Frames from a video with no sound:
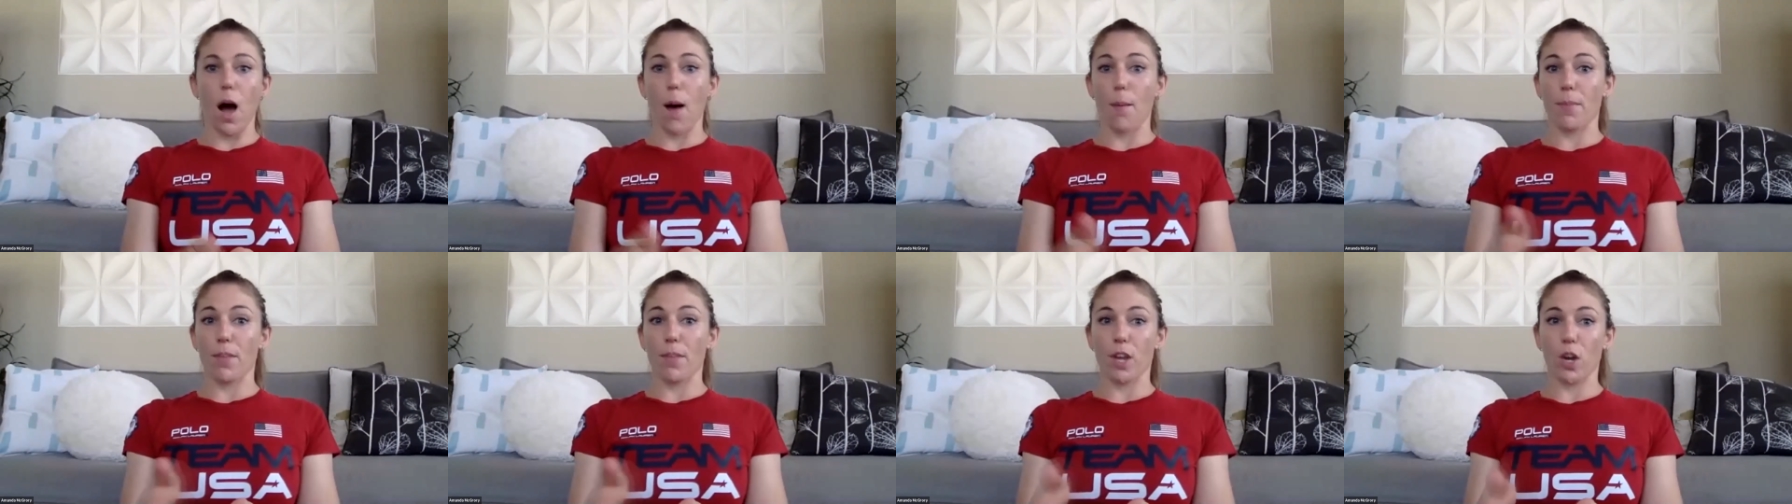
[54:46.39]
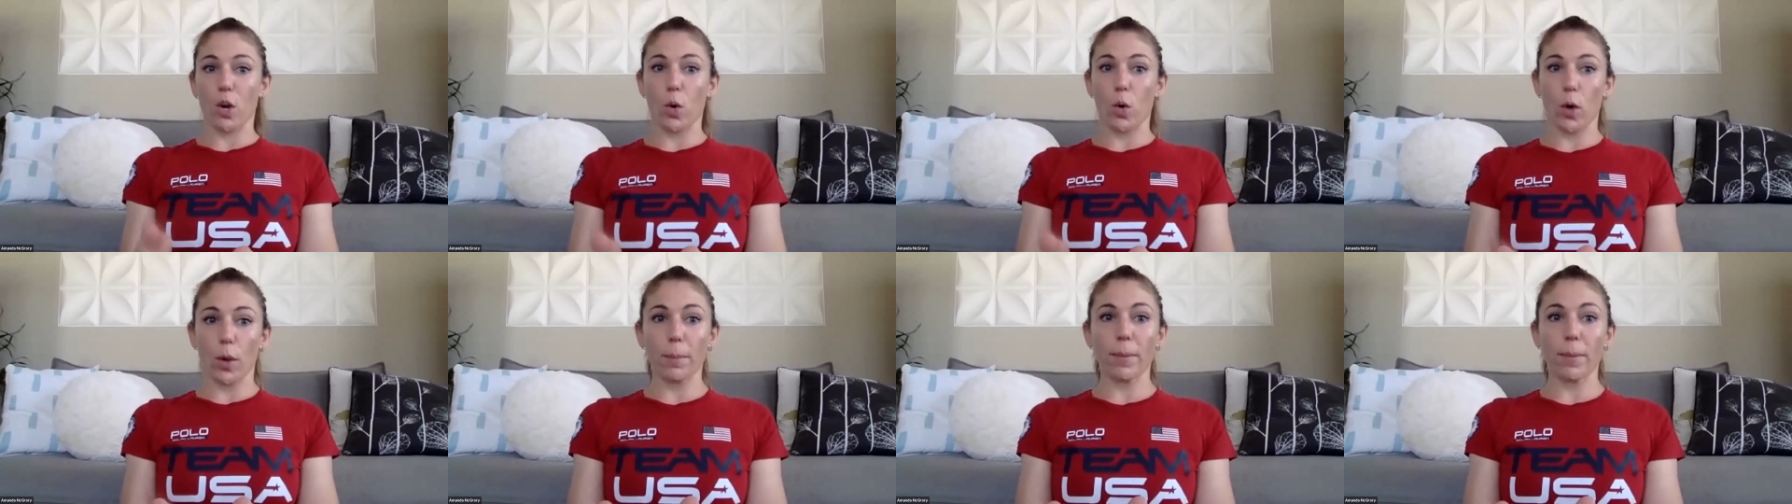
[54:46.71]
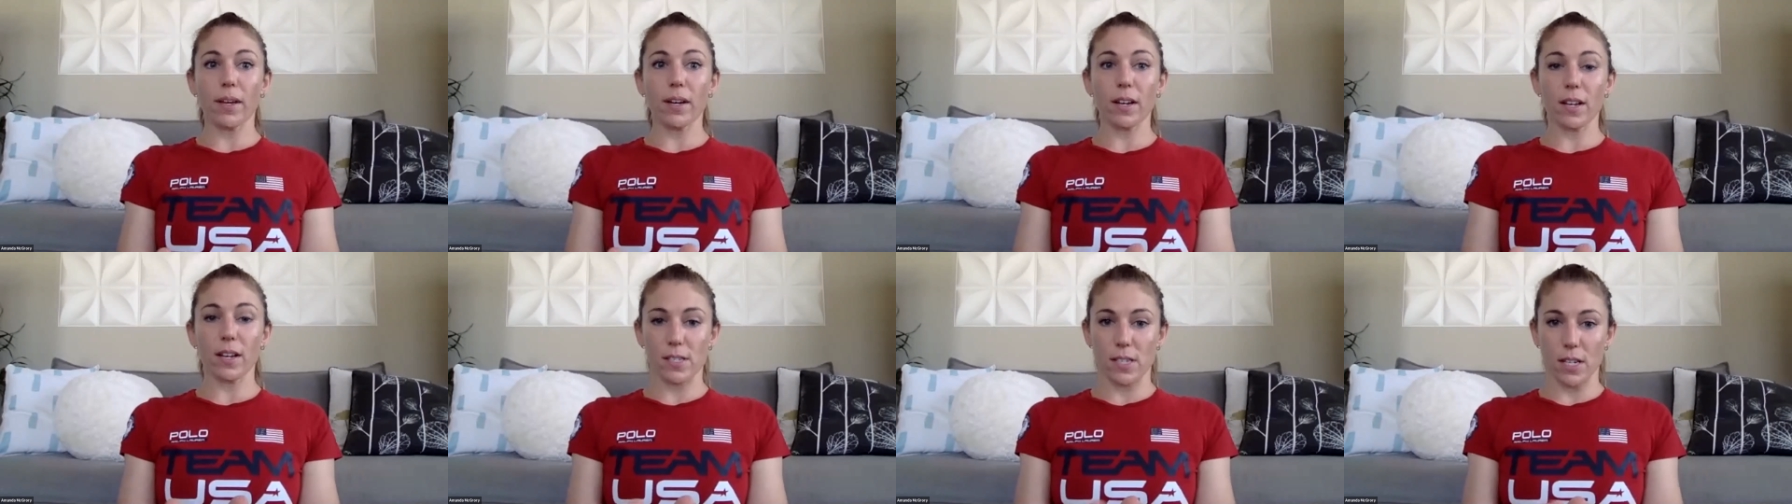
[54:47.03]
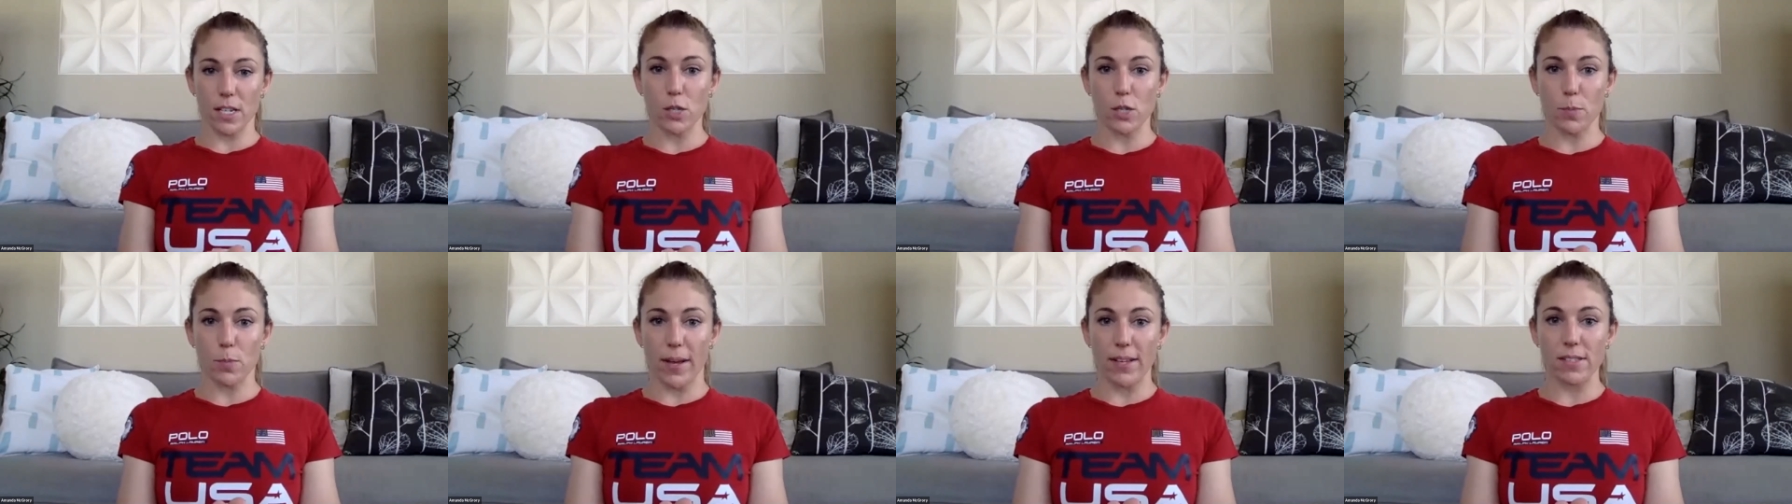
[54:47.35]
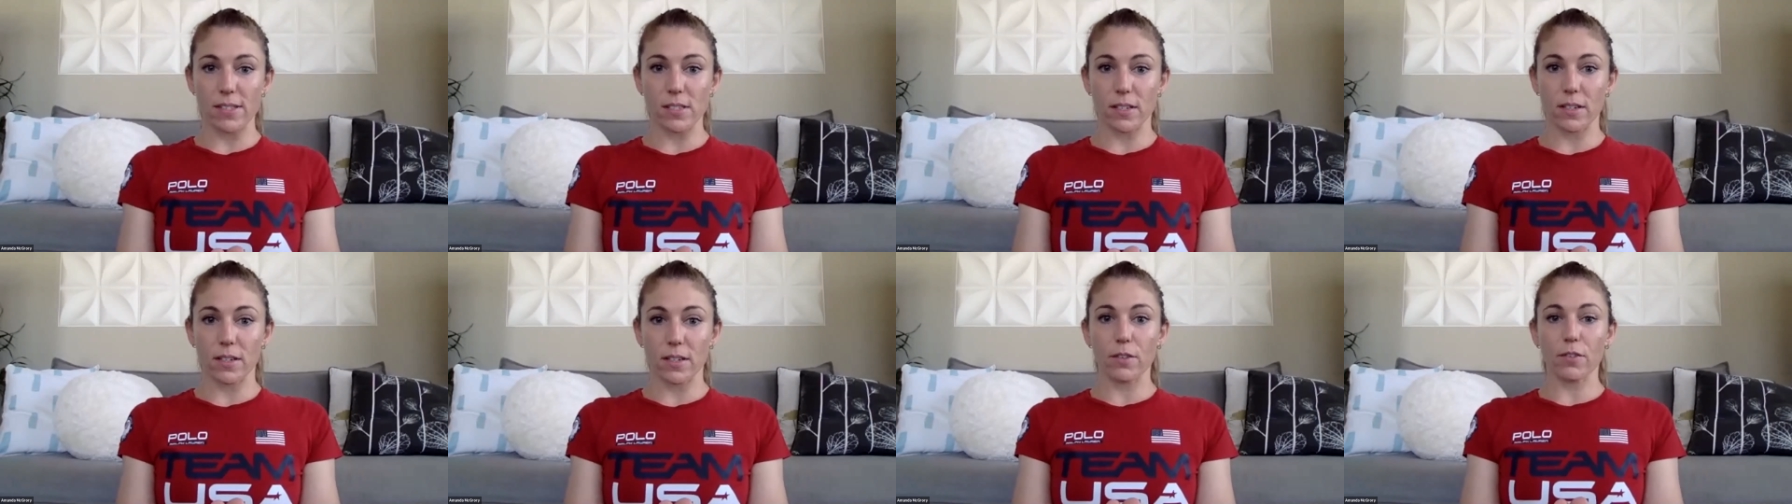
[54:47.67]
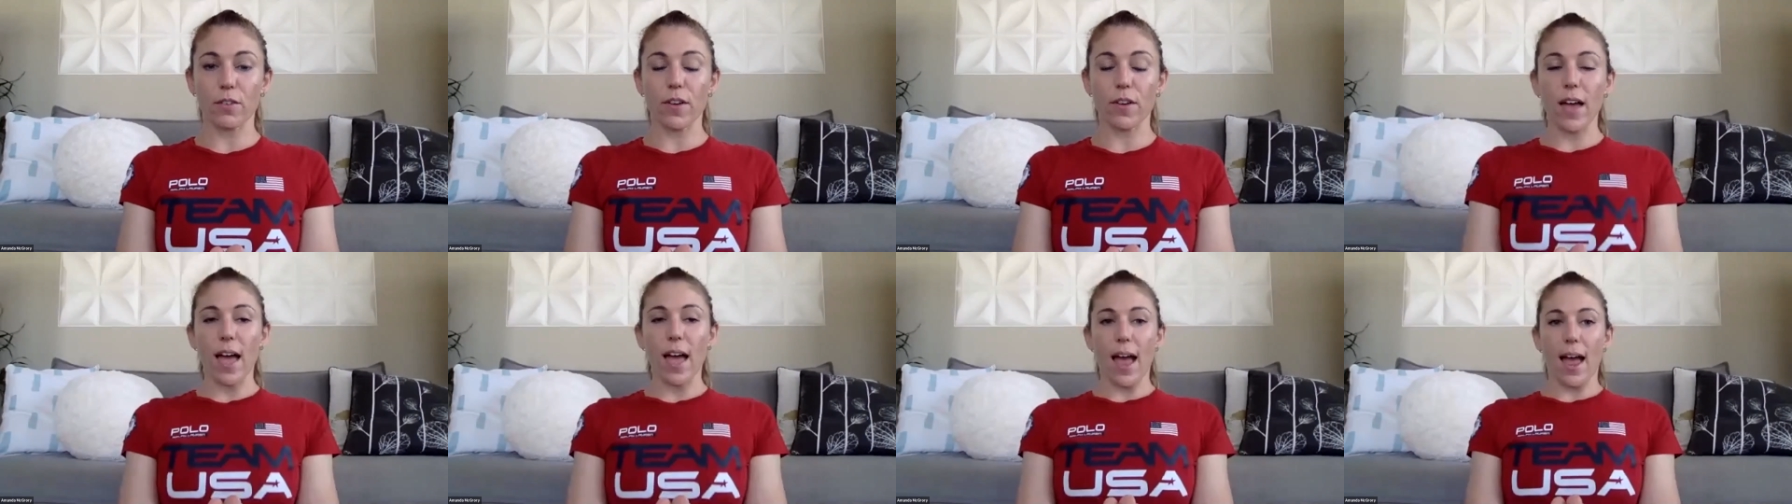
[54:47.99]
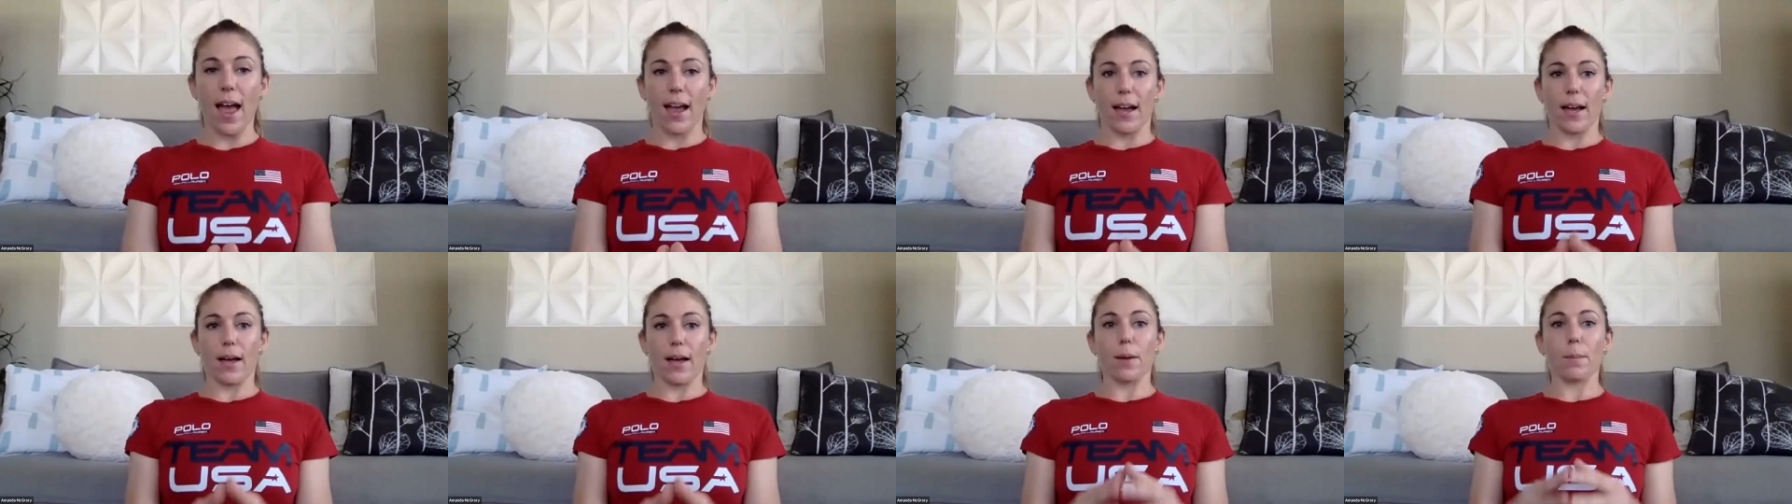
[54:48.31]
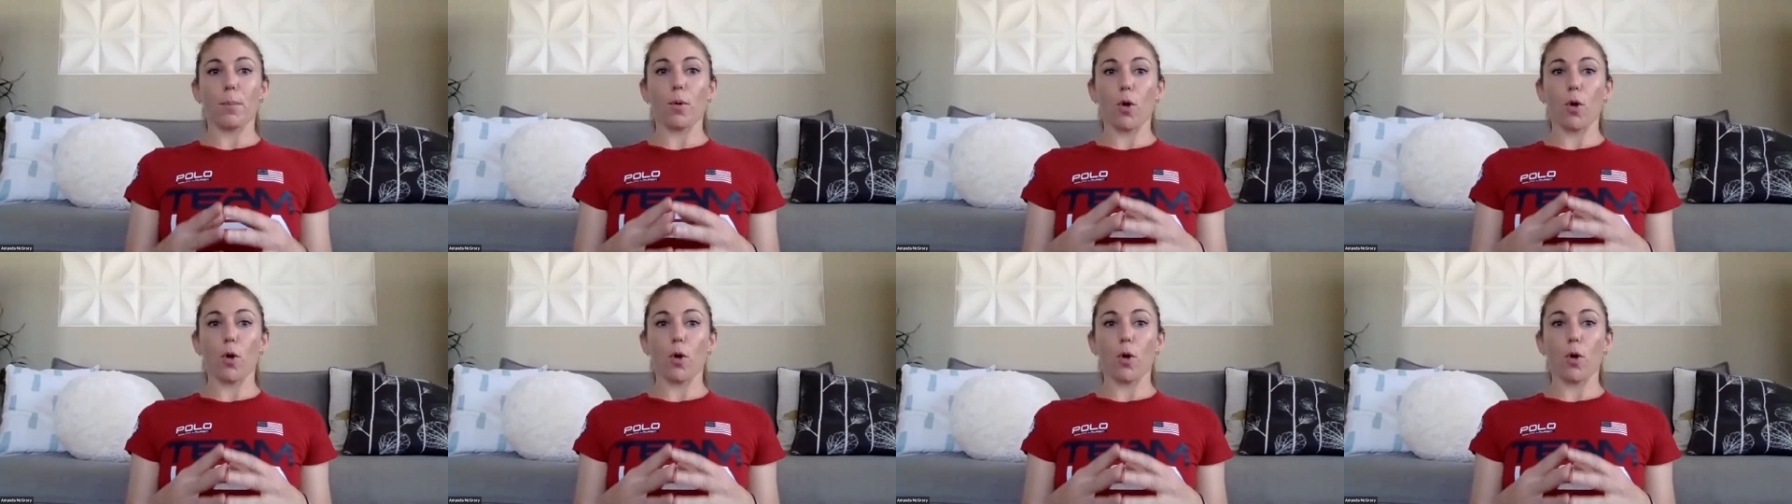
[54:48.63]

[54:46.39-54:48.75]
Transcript: The equipment is expensive and